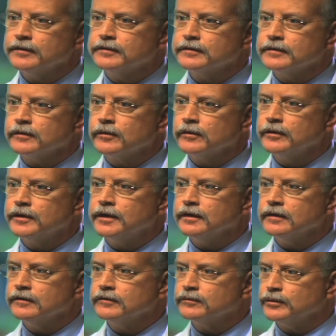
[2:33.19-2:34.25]
Once the
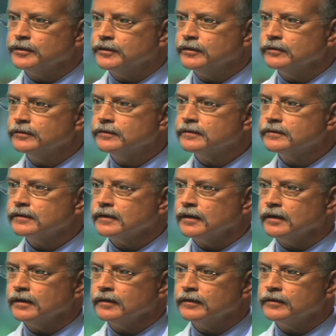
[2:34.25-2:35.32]
hernia is reduced,
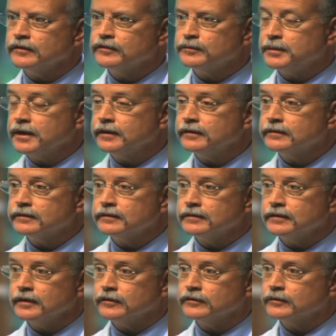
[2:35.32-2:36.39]
uh, the
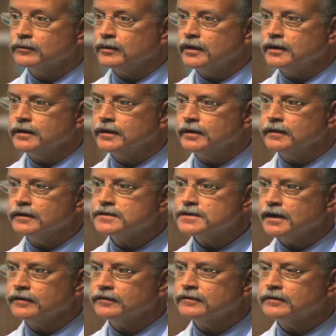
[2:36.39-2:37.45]
space that's created in the
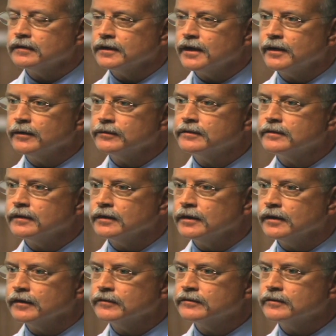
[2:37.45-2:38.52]
chest allows the
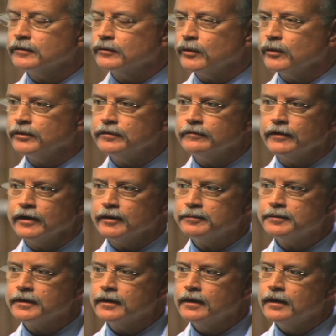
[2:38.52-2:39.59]
lungs to grow and
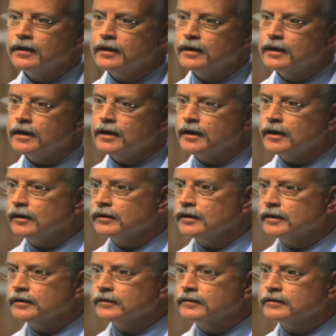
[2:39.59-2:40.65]
develop. And our
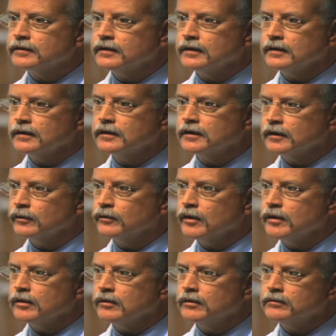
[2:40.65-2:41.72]
lungs uh, can
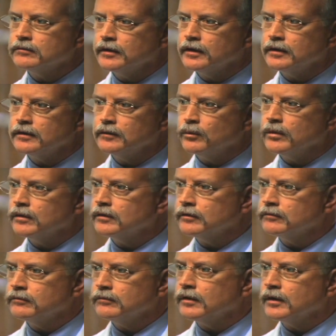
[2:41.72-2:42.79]
grow
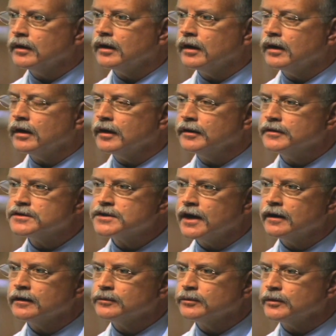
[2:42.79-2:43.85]
uh, in
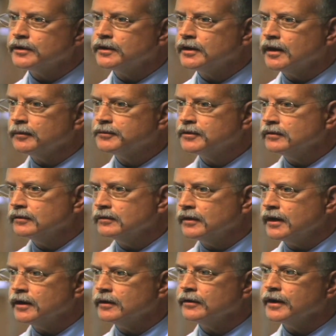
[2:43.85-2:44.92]
childhood up
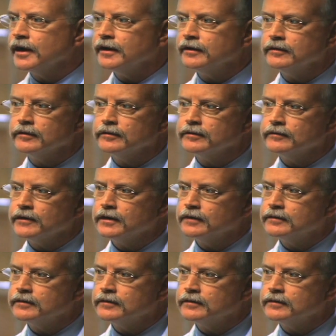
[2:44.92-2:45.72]
to eight or nine years of